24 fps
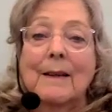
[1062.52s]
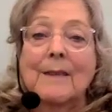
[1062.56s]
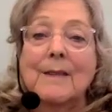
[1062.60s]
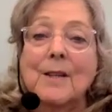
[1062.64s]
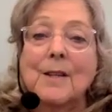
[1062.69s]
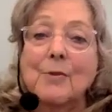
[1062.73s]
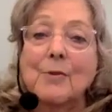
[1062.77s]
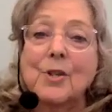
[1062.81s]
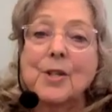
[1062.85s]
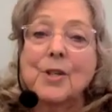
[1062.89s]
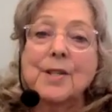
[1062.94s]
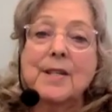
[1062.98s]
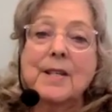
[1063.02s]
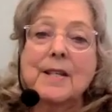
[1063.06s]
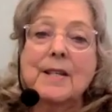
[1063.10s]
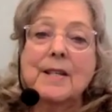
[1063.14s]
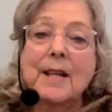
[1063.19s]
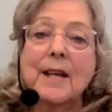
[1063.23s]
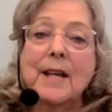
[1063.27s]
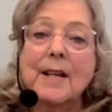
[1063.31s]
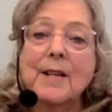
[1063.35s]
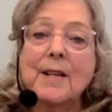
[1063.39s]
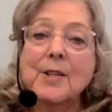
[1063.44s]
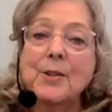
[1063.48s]
So just
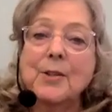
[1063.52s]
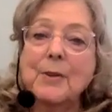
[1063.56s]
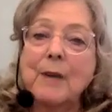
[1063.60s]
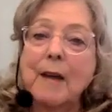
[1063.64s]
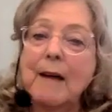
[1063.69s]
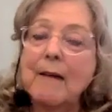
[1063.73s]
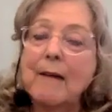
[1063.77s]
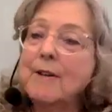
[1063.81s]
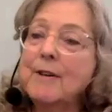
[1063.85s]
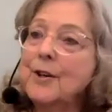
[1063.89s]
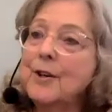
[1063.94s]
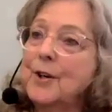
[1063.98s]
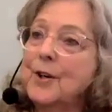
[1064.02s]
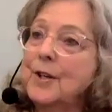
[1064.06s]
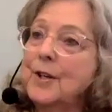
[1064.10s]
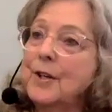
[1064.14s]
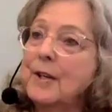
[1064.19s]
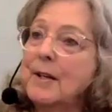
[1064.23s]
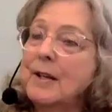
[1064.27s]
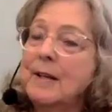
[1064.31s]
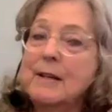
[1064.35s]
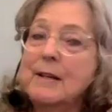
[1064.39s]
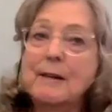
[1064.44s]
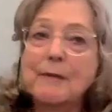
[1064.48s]
in case you haven't heard
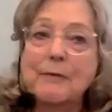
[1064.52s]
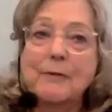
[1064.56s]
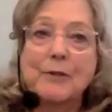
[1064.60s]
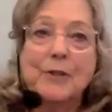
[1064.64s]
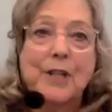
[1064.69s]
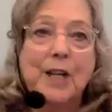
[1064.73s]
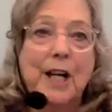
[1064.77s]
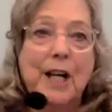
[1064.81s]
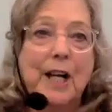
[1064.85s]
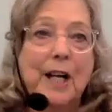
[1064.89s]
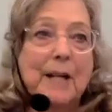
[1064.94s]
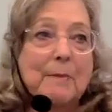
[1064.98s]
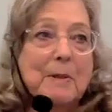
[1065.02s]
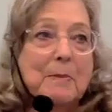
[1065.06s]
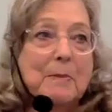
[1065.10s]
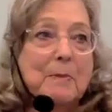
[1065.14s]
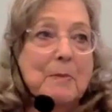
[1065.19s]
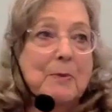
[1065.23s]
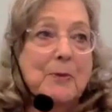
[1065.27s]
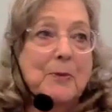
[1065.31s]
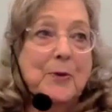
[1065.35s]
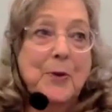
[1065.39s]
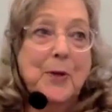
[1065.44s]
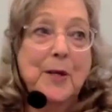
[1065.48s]
it enough times
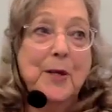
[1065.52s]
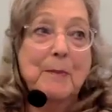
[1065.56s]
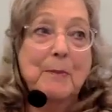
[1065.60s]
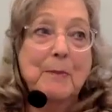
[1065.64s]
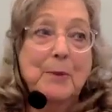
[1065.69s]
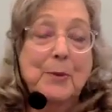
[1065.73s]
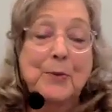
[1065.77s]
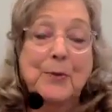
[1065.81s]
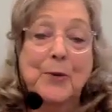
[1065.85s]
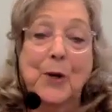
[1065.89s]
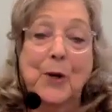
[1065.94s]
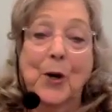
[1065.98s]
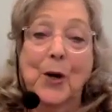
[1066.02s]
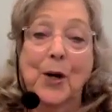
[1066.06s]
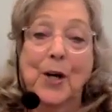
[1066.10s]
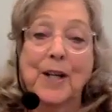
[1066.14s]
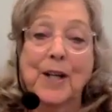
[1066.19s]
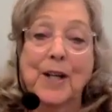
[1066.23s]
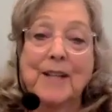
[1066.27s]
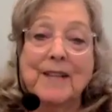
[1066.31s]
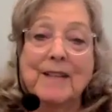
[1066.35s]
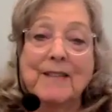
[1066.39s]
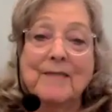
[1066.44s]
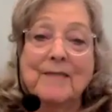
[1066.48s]
before I move
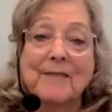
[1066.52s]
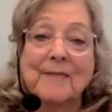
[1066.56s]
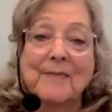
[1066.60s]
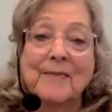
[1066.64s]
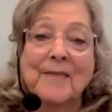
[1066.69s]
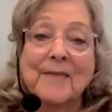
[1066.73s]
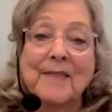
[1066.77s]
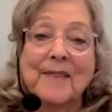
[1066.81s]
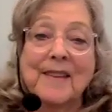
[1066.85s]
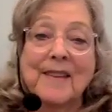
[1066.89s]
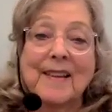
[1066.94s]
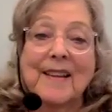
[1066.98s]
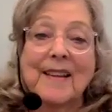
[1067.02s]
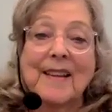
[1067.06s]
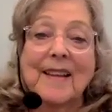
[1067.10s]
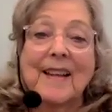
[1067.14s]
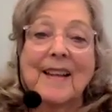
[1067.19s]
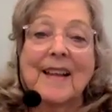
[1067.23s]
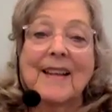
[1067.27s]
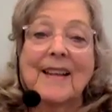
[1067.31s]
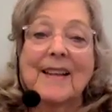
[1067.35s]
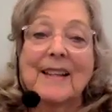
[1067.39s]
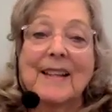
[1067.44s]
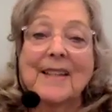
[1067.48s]
on,
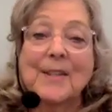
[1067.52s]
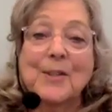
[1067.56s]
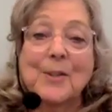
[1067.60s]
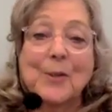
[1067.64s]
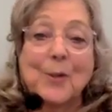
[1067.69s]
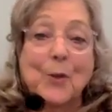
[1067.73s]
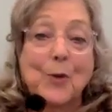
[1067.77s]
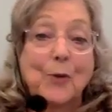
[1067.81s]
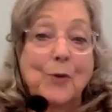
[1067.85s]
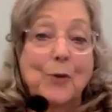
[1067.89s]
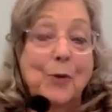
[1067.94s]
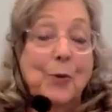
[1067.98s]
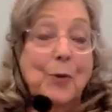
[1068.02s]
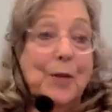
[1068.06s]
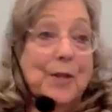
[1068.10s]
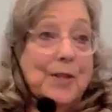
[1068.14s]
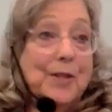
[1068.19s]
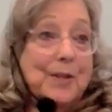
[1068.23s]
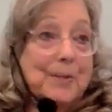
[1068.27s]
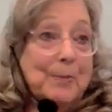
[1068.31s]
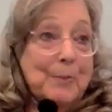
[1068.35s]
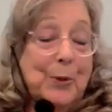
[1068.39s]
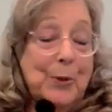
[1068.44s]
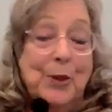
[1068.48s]
let's go over it
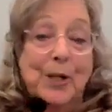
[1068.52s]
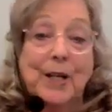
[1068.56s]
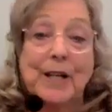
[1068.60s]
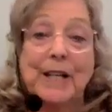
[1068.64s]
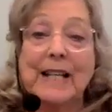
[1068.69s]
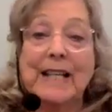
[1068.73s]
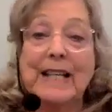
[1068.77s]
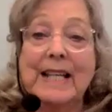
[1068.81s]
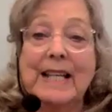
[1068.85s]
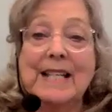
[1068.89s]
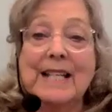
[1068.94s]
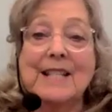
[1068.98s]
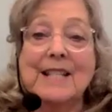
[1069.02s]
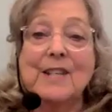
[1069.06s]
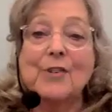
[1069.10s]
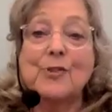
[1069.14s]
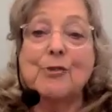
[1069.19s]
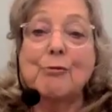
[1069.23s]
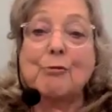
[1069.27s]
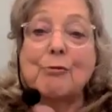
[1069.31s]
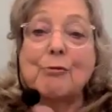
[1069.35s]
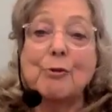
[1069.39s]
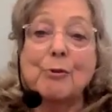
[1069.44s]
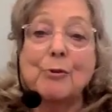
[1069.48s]
once more. Is
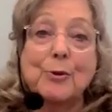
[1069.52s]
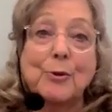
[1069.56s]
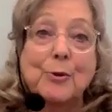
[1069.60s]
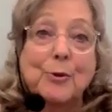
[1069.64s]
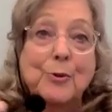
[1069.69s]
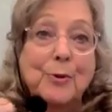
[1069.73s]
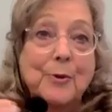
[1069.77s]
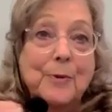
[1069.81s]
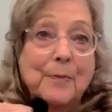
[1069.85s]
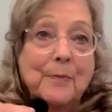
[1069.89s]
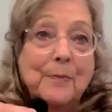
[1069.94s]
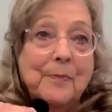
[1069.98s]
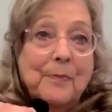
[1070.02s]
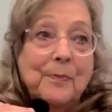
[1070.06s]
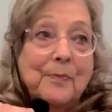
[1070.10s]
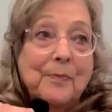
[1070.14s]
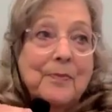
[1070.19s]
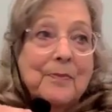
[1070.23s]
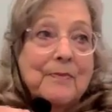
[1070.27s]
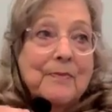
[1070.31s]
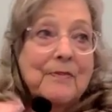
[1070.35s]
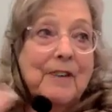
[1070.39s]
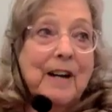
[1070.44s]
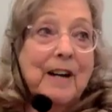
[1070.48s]
it true?
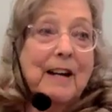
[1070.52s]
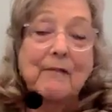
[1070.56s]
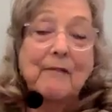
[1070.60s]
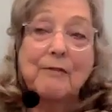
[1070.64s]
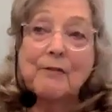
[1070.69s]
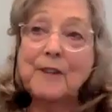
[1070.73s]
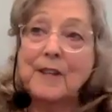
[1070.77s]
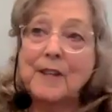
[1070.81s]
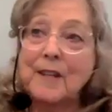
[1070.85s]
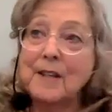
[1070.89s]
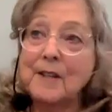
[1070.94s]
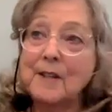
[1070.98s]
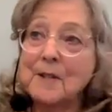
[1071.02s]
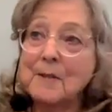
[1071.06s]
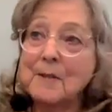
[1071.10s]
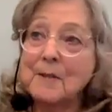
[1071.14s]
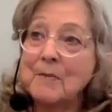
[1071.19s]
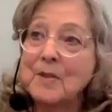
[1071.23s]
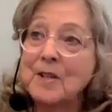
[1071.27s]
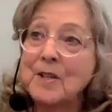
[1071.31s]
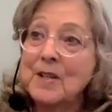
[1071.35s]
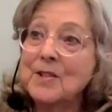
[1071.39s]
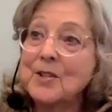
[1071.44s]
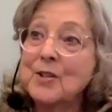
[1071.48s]
5
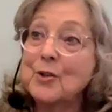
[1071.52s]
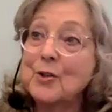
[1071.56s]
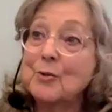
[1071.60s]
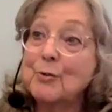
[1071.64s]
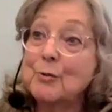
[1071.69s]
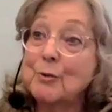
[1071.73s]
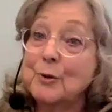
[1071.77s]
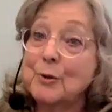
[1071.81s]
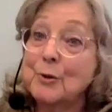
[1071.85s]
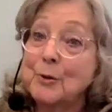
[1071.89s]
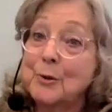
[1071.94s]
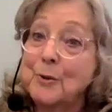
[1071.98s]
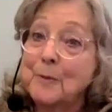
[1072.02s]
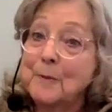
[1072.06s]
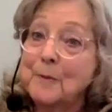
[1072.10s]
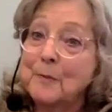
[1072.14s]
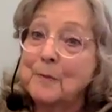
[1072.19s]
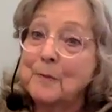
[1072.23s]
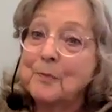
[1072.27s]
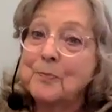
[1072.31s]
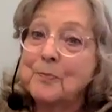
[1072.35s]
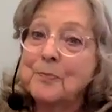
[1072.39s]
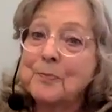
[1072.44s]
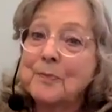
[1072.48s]
things. Is it true?
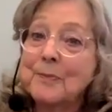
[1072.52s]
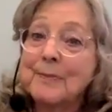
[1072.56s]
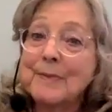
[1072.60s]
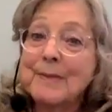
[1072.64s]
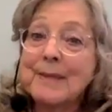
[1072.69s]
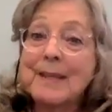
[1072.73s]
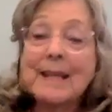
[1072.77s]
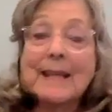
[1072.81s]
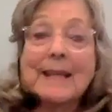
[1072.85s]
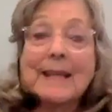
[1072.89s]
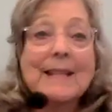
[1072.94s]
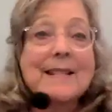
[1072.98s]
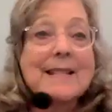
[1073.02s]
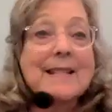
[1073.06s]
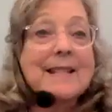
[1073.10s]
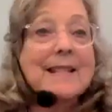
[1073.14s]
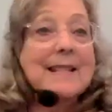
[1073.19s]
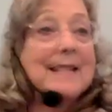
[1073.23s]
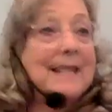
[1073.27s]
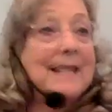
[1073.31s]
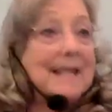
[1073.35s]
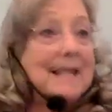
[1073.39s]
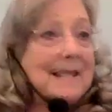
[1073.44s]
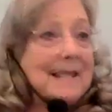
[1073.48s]
Is
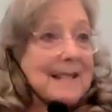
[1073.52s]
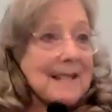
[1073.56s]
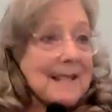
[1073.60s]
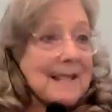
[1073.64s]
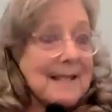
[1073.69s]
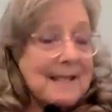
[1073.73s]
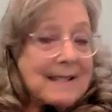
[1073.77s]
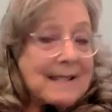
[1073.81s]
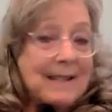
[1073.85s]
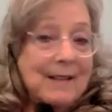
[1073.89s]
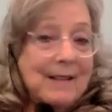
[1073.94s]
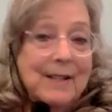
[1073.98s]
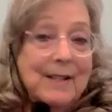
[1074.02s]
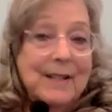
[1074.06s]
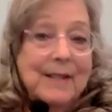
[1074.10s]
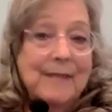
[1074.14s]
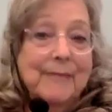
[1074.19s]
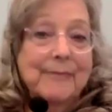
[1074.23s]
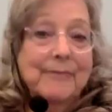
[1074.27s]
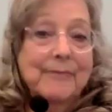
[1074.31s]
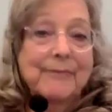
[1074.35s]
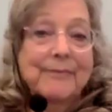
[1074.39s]
it necessary?